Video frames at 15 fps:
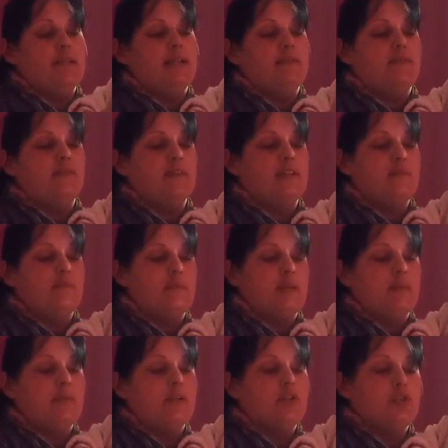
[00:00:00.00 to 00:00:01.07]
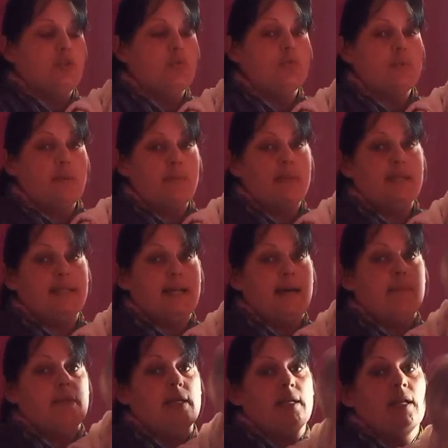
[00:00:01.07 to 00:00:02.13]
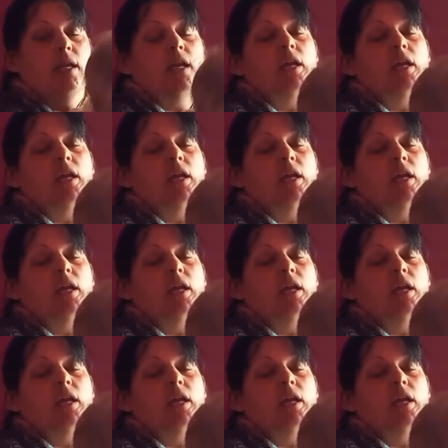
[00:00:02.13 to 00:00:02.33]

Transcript: so you'll have to forgive me, but I do remember this happening.